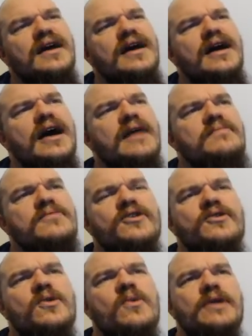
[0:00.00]
I'm
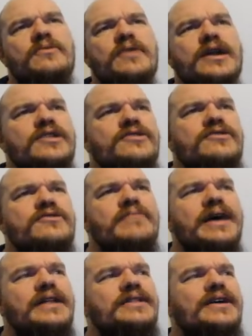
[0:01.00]
not quite ready to do
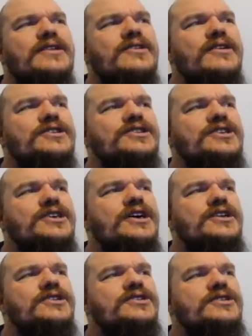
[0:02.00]
man technology
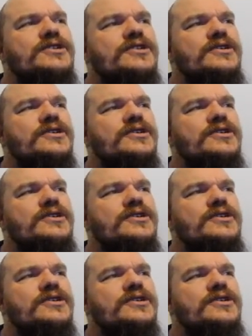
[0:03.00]
yet.